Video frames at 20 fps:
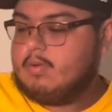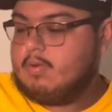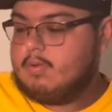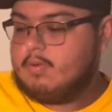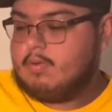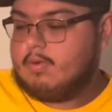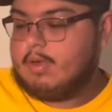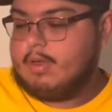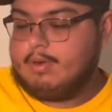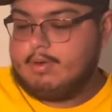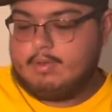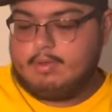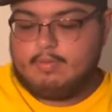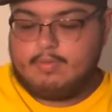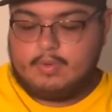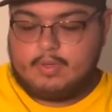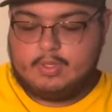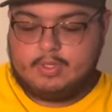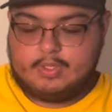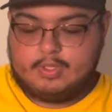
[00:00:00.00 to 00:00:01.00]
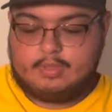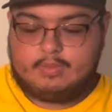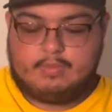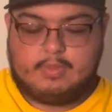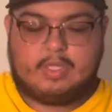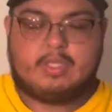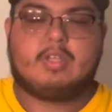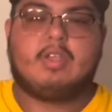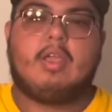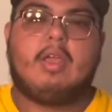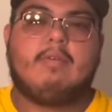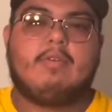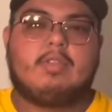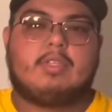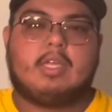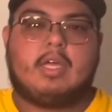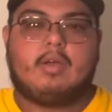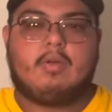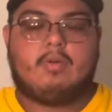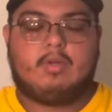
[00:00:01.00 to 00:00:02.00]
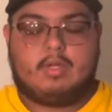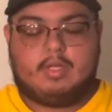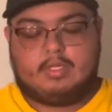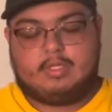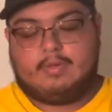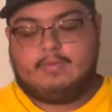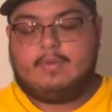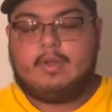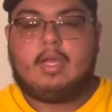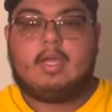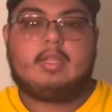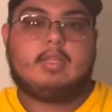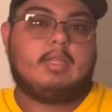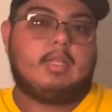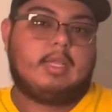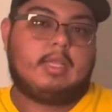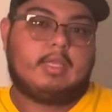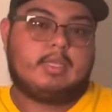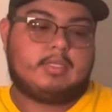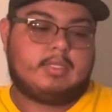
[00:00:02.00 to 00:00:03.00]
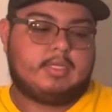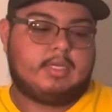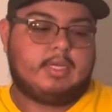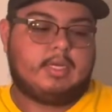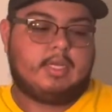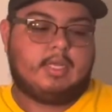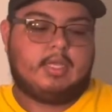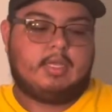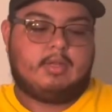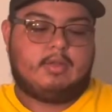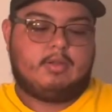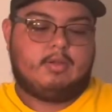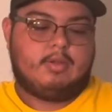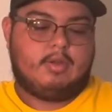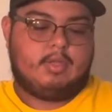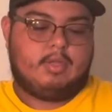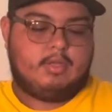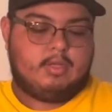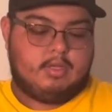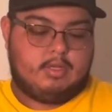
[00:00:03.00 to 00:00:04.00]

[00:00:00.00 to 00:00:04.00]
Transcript: water the brush, make sure you have a towel because if not, like, it's going to get dirty.